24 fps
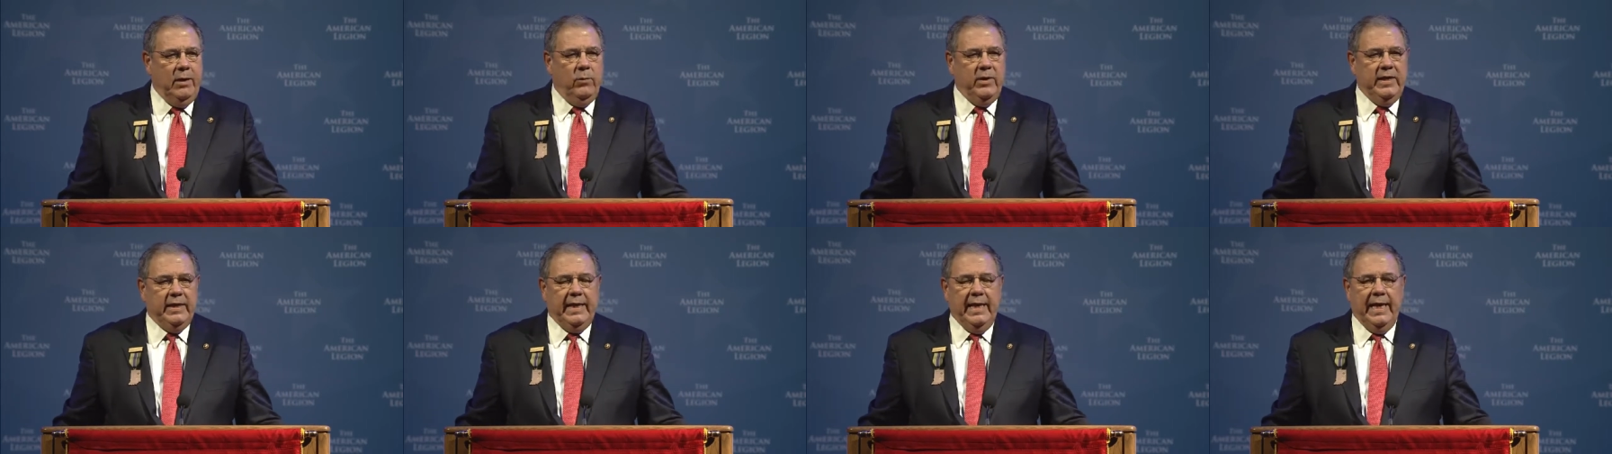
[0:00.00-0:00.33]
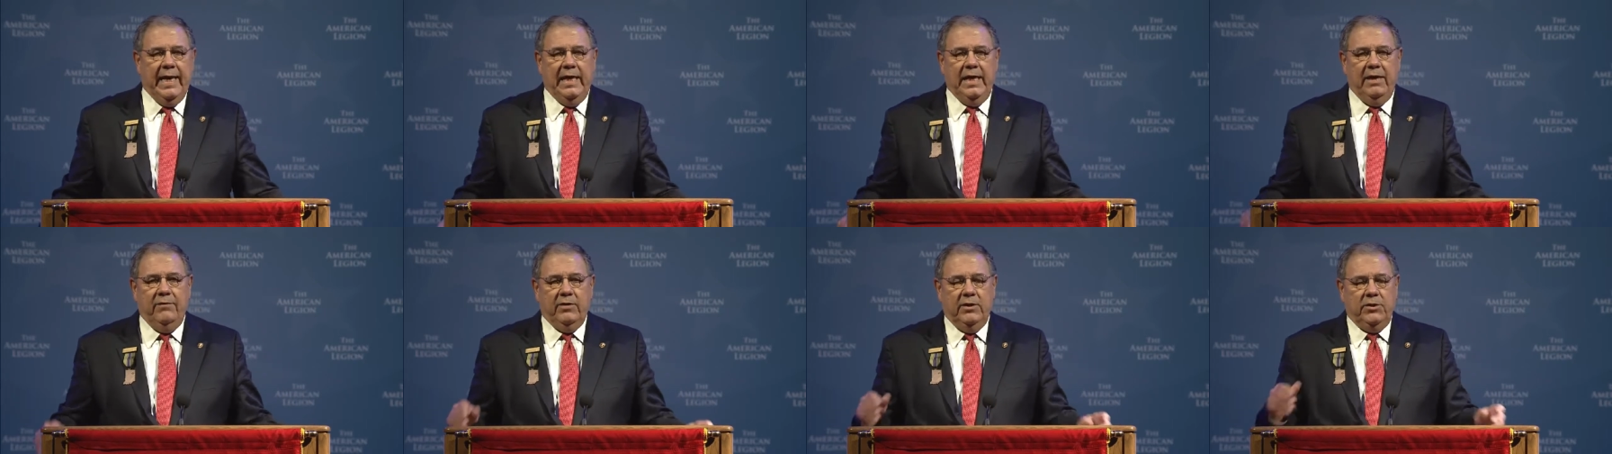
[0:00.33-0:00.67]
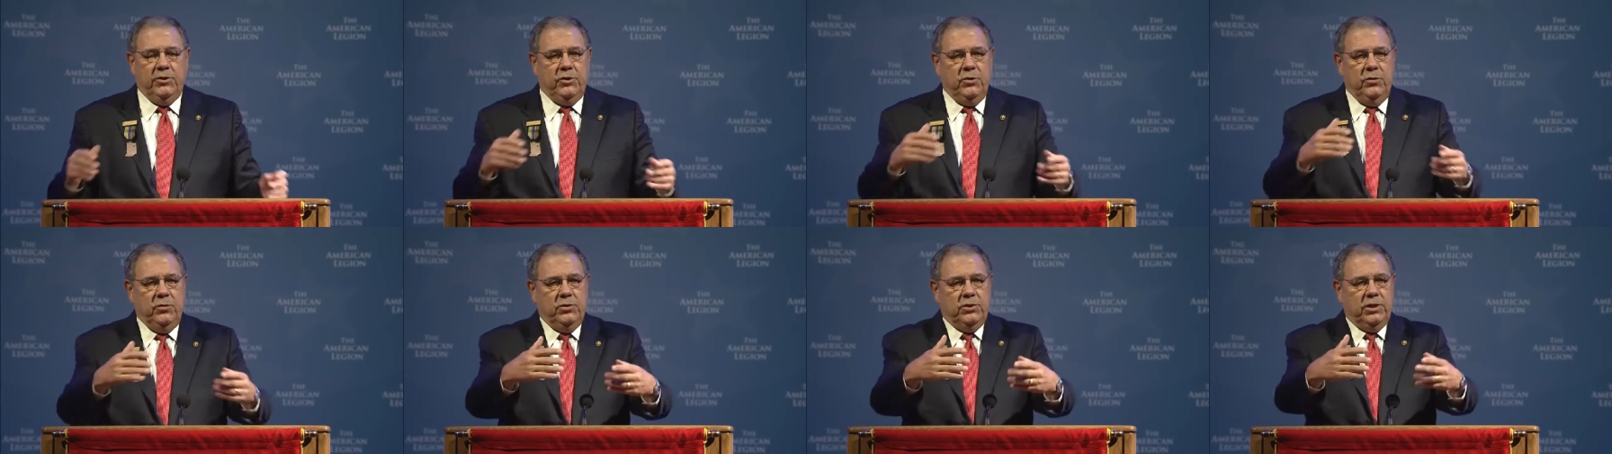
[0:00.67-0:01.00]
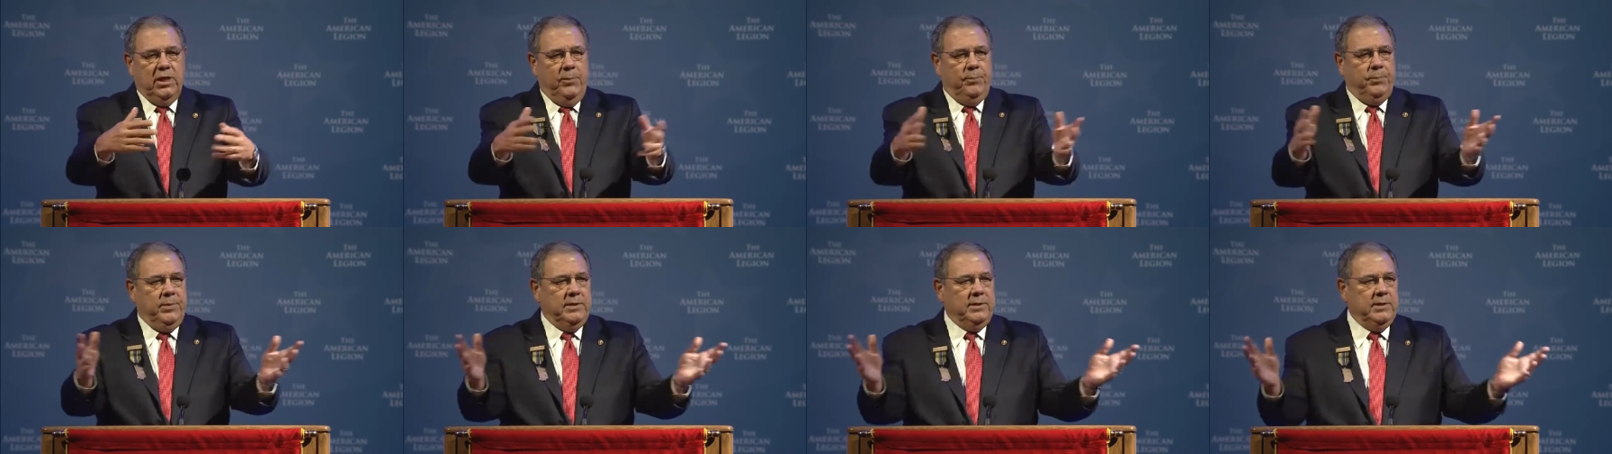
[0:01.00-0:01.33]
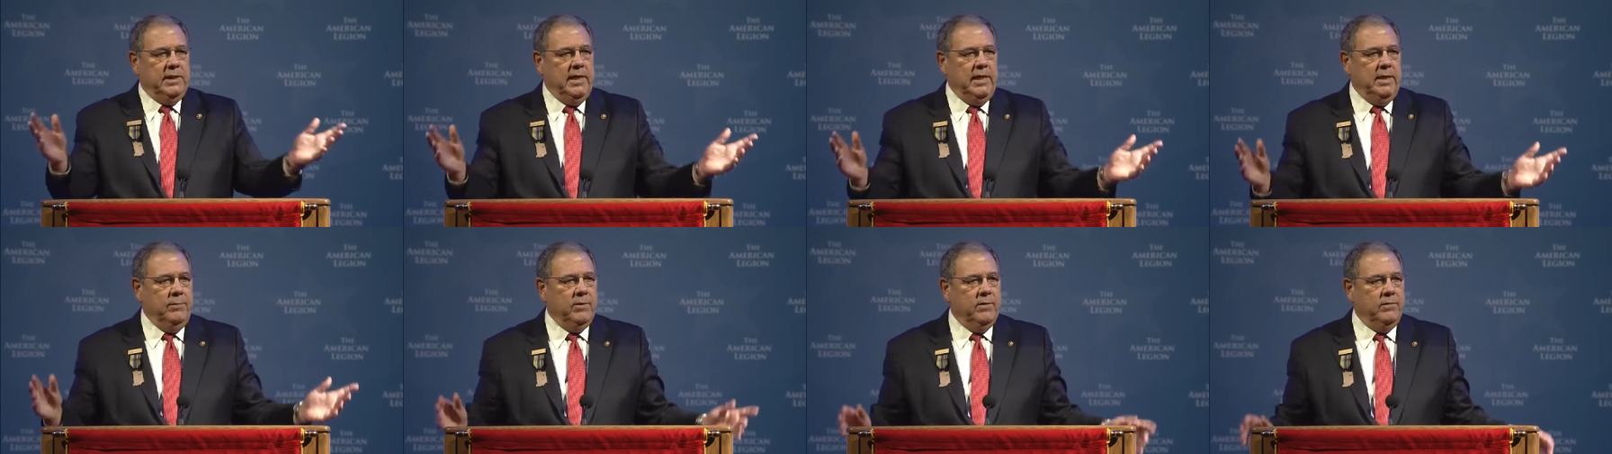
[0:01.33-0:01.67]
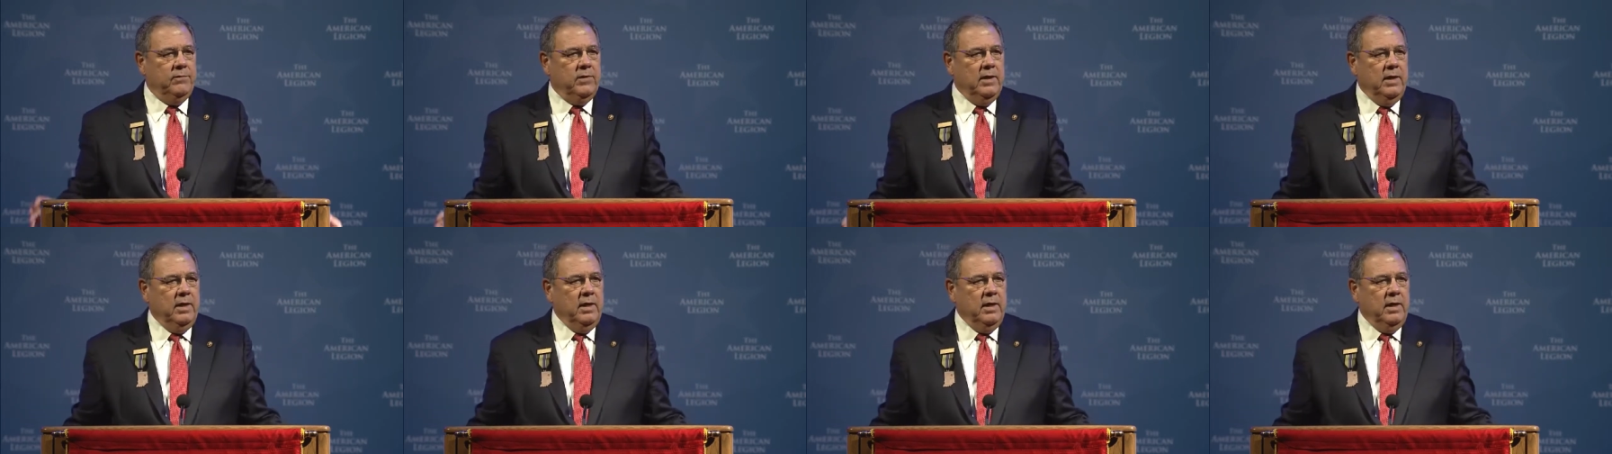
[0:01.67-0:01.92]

we can't even choose up a team of